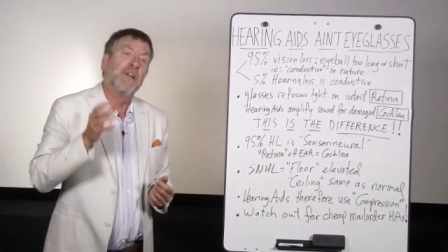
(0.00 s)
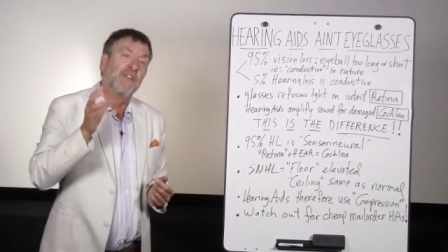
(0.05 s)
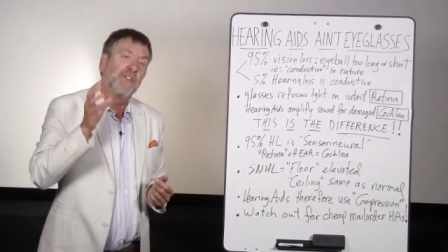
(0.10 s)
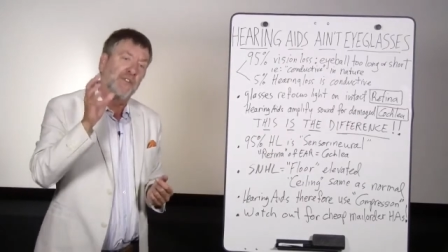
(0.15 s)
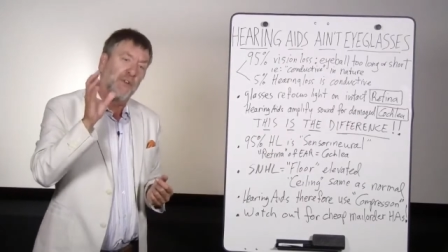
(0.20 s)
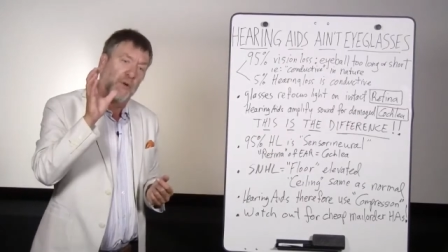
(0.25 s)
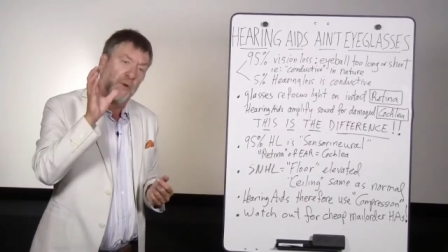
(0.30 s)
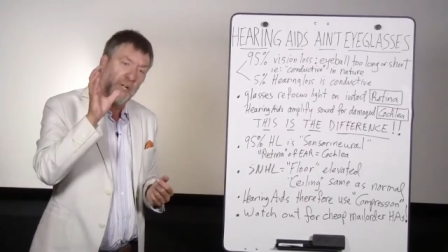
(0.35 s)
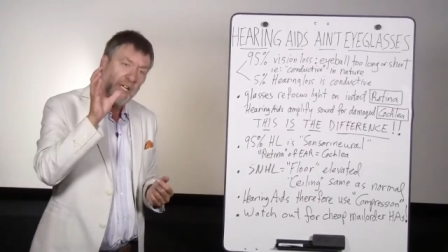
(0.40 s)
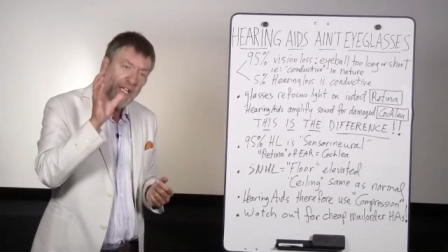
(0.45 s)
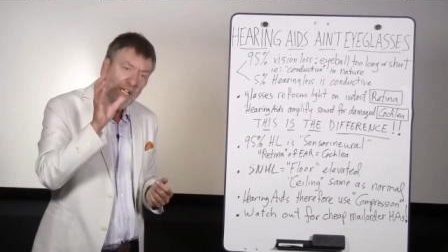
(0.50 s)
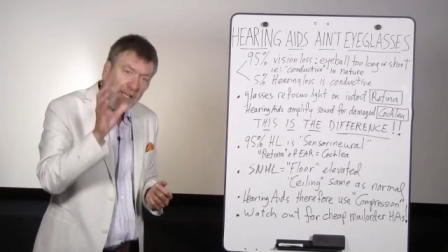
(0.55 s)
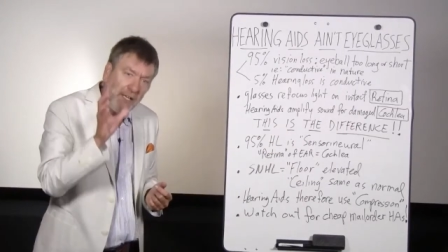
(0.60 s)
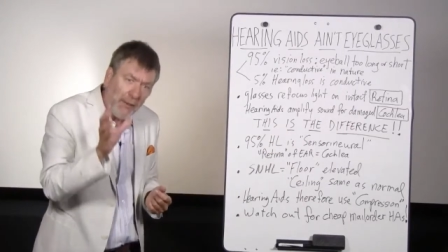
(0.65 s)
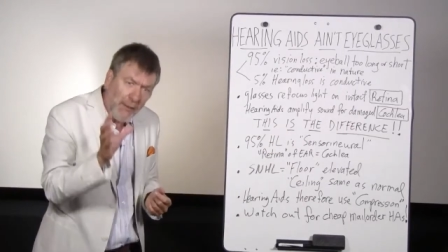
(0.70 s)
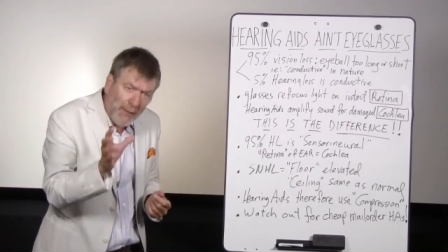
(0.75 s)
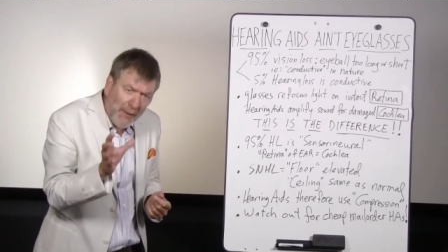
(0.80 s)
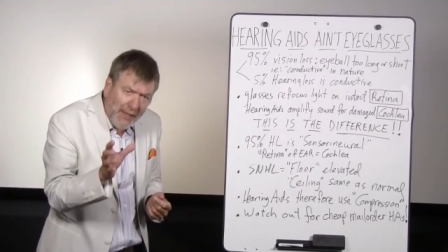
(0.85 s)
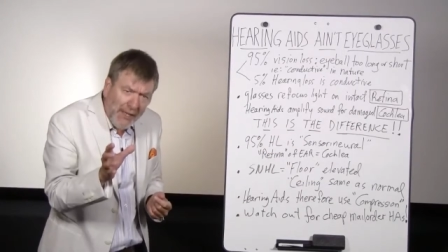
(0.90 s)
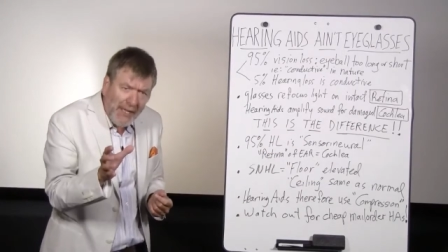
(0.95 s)
So
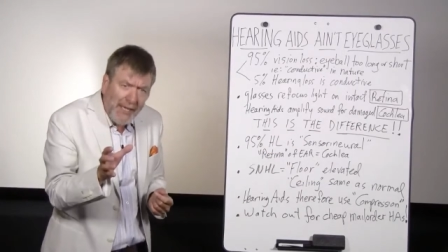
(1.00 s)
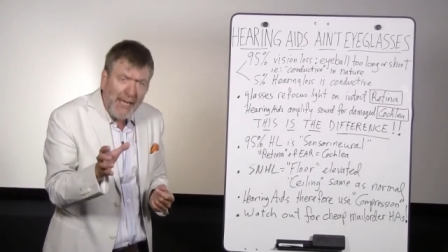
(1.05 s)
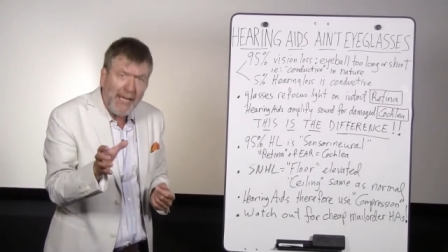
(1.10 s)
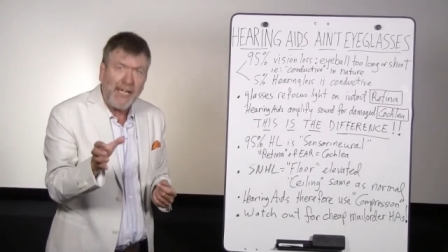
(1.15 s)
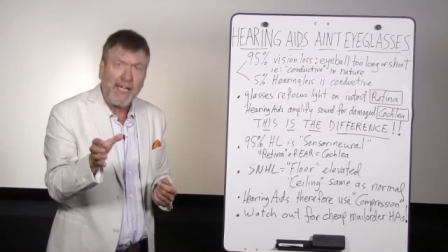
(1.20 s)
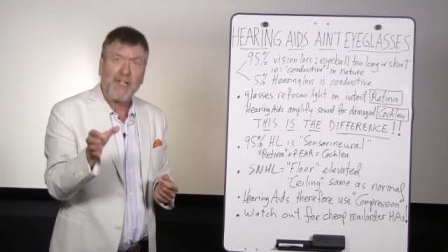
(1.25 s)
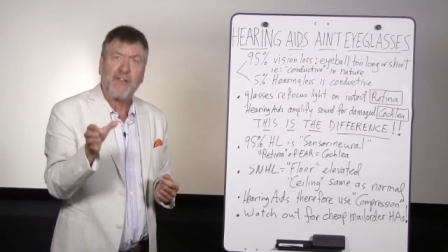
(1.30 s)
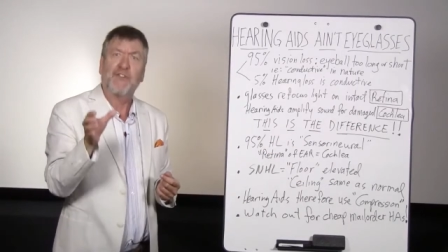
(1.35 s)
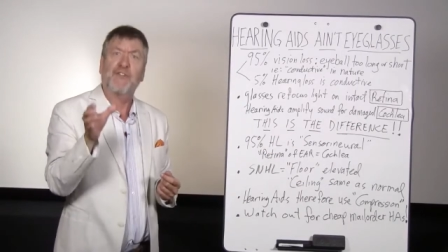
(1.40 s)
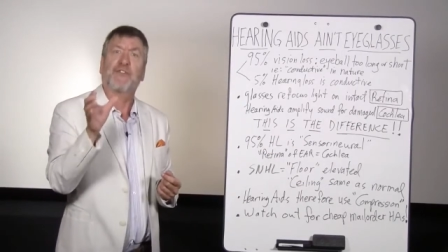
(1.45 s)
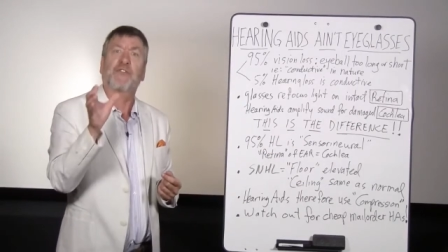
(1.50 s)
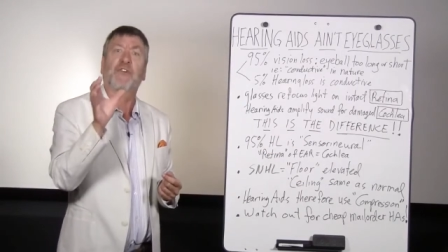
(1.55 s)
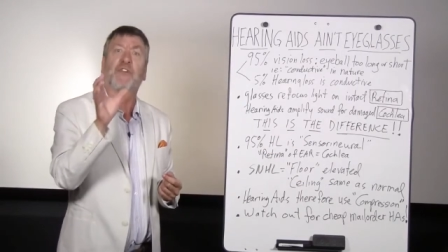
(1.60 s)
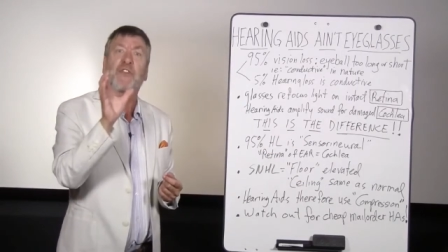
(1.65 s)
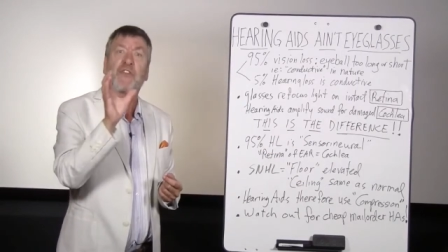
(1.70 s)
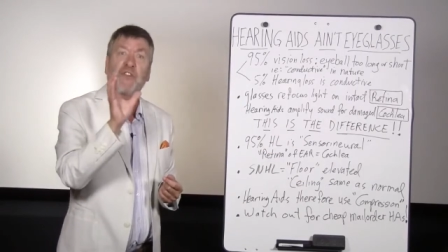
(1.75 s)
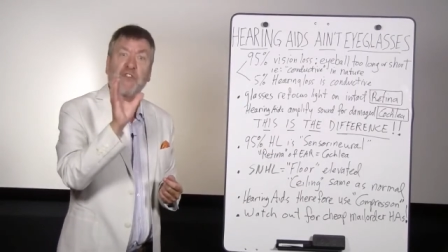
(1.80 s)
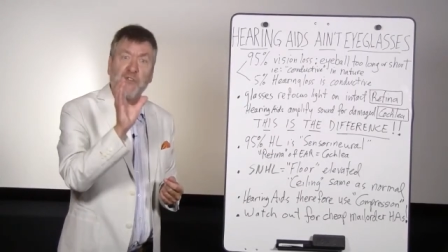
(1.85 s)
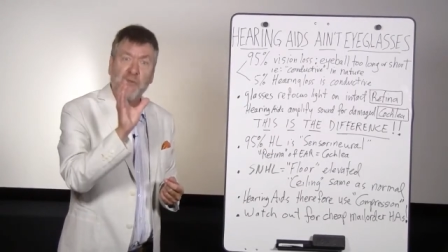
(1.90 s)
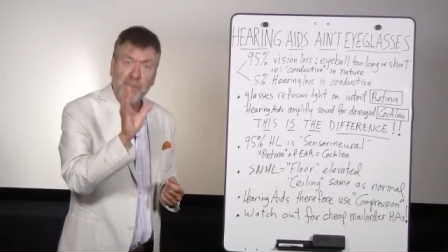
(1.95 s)
hearing aids for
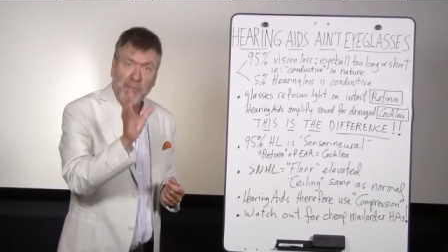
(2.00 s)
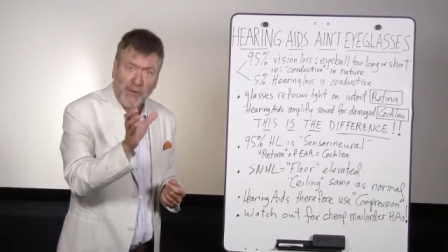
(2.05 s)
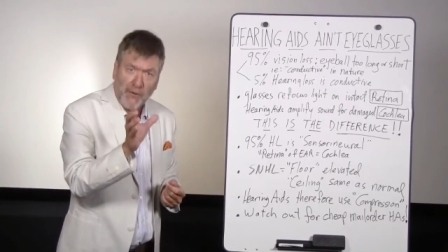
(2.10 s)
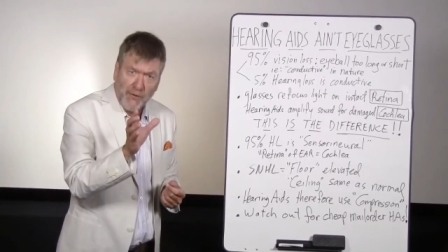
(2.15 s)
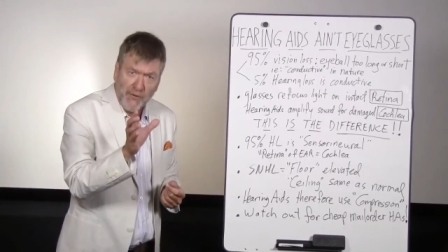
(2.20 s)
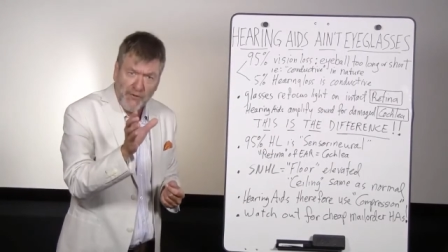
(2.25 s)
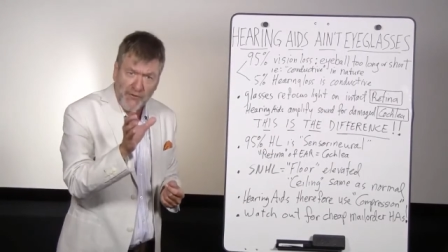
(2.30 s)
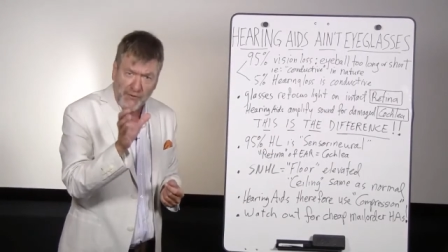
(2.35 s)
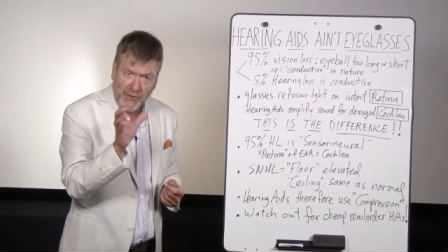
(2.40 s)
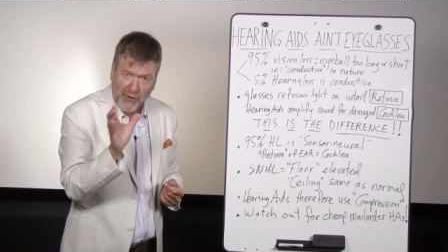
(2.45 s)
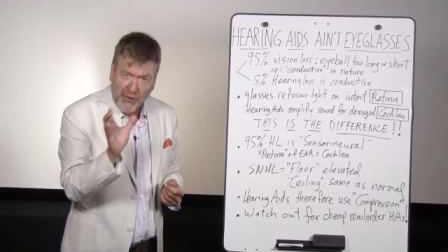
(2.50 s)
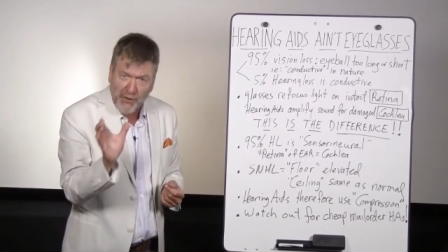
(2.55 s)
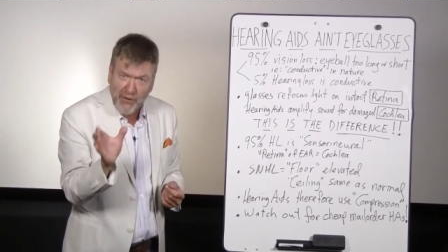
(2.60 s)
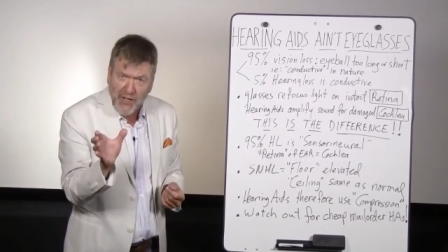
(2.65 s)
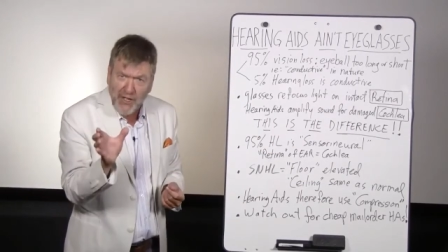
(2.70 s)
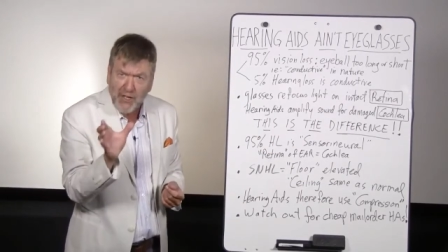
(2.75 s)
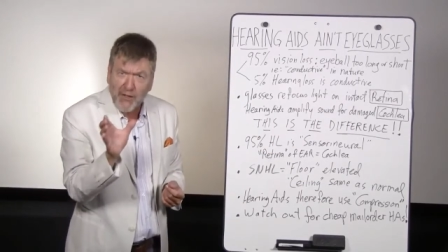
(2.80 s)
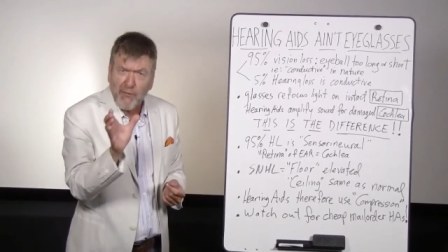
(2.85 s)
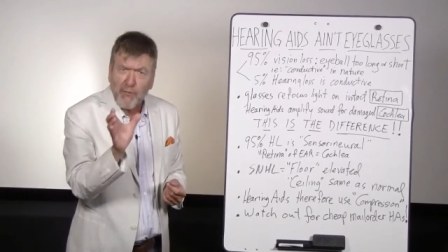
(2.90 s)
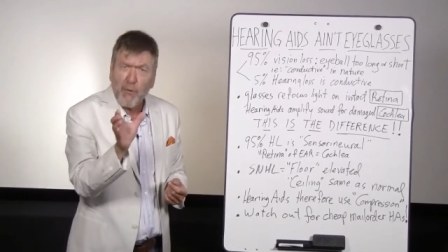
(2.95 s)
this person,
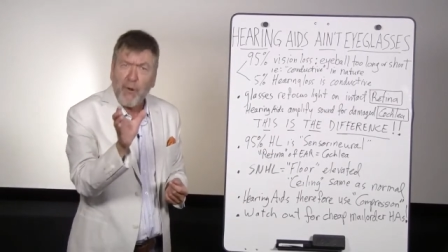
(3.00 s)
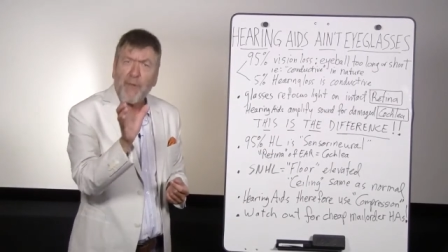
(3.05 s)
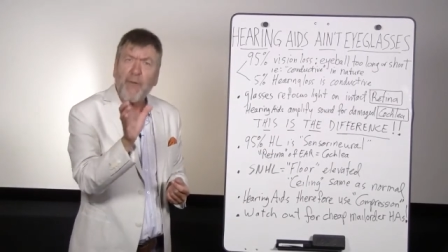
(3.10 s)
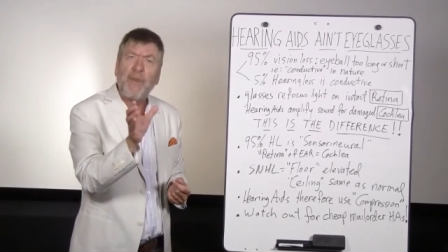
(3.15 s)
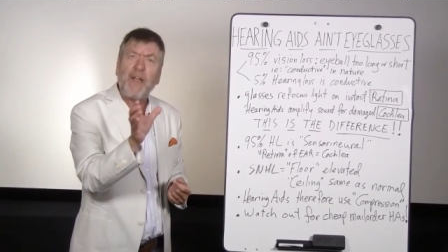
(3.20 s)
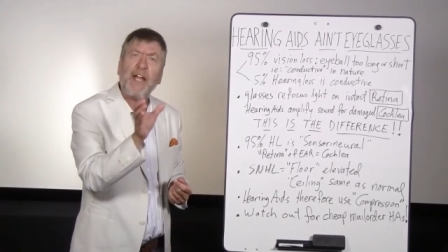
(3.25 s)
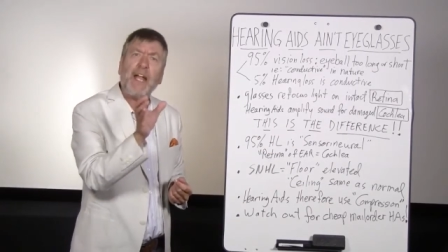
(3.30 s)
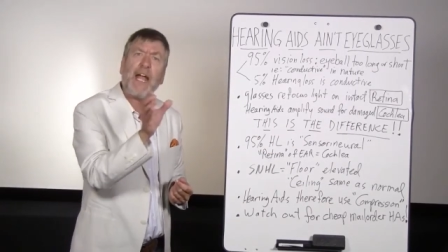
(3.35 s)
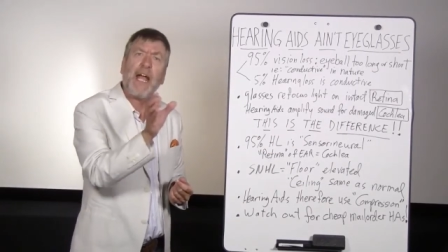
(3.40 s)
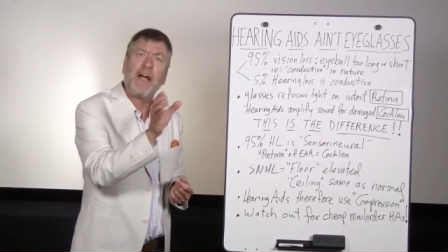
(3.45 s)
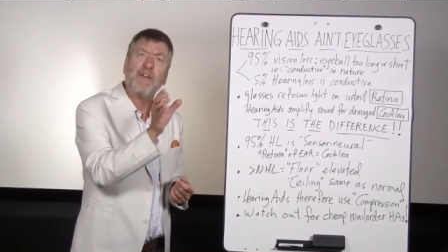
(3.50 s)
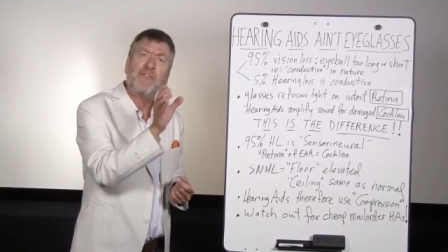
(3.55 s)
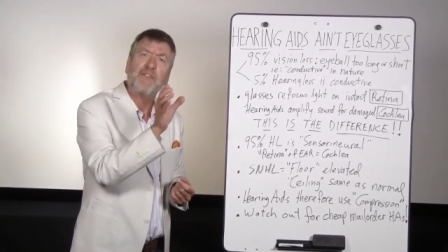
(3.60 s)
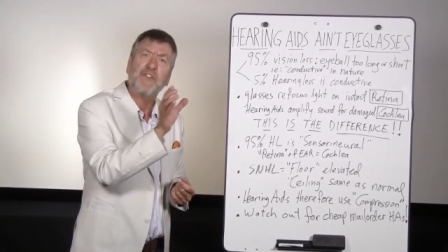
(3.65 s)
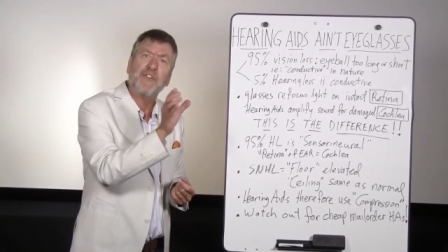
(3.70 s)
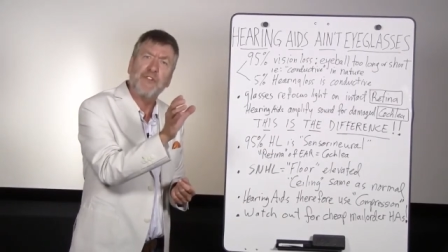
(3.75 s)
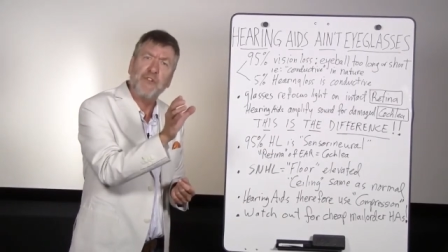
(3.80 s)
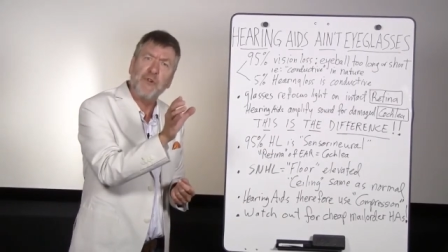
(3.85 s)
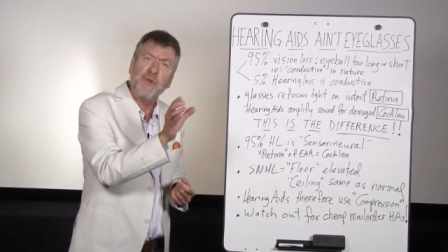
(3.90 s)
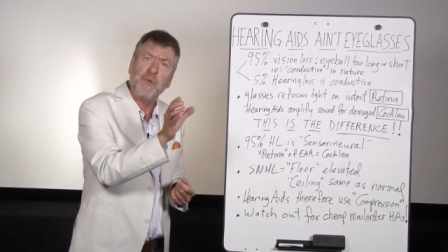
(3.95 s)
think of what they have
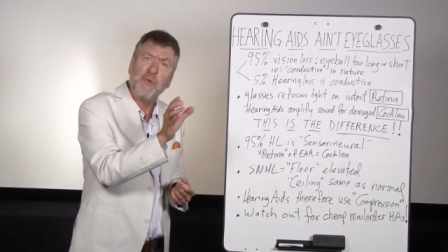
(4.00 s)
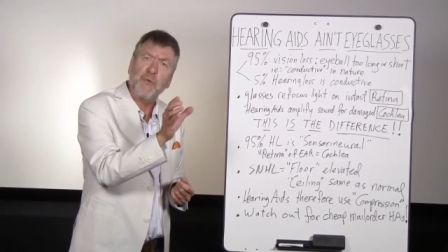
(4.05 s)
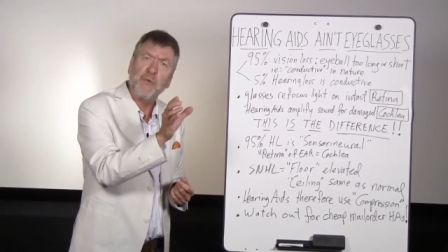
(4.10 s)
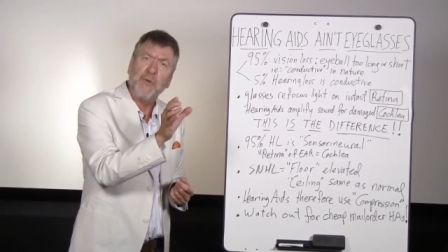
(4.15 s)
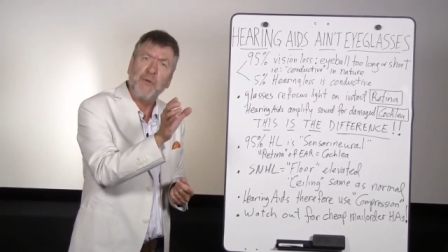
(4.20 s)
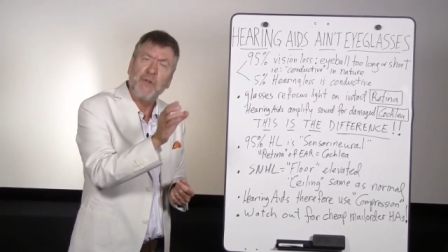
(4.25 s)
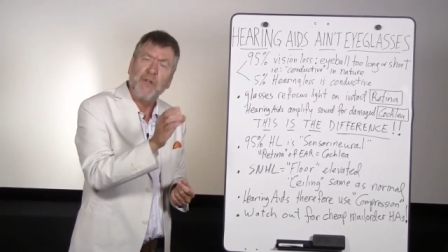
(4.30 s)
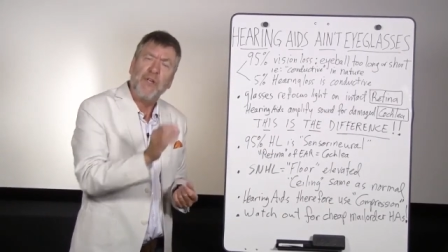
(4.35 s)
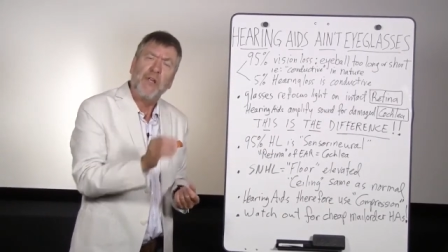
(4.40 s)
to do.